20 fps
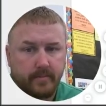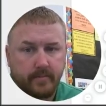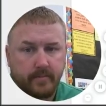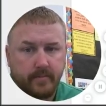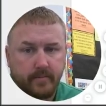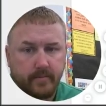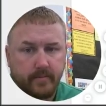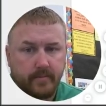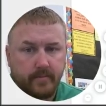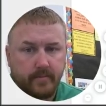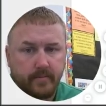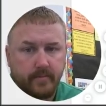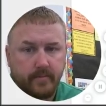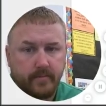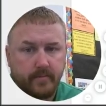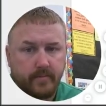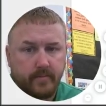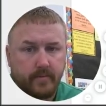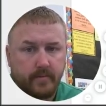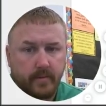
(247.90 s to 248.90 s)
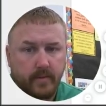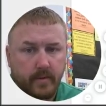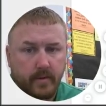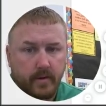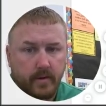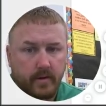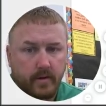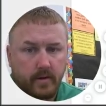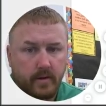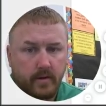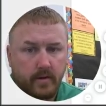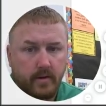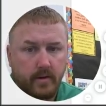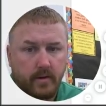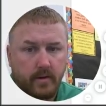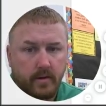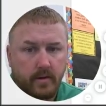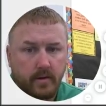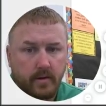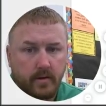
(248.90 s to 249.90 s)

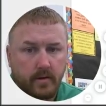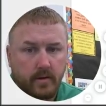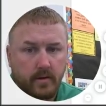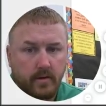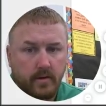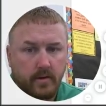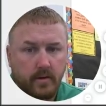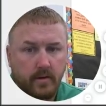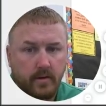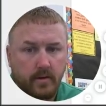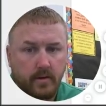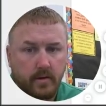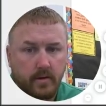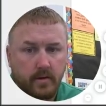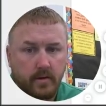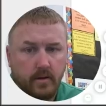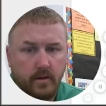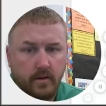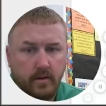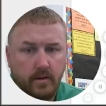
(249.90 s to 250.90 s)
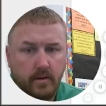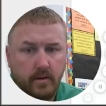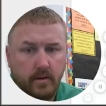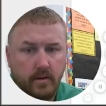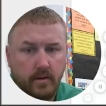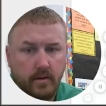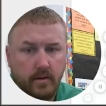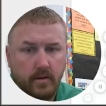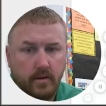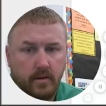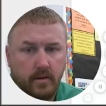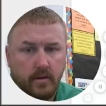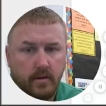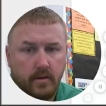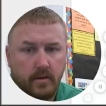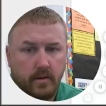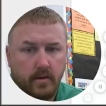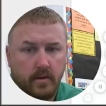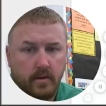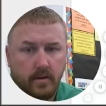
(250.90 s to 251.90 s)

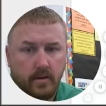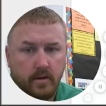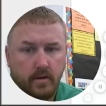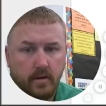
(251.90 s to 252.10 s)
(silence)